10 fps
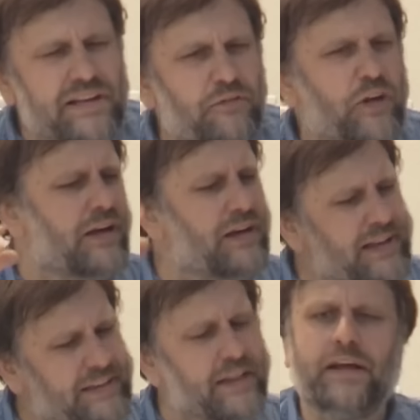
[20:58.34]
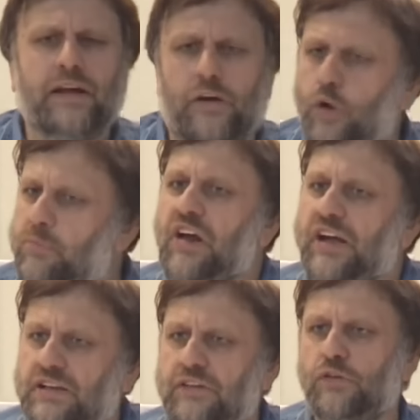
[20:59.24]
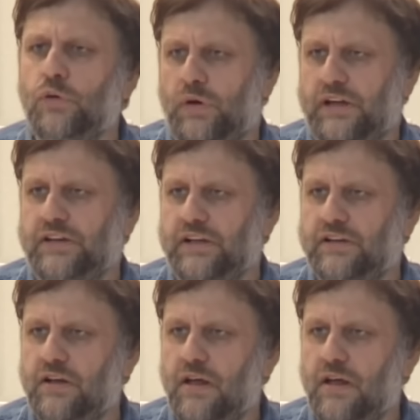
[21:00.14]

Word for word: difficult. Let's take an objective look at it.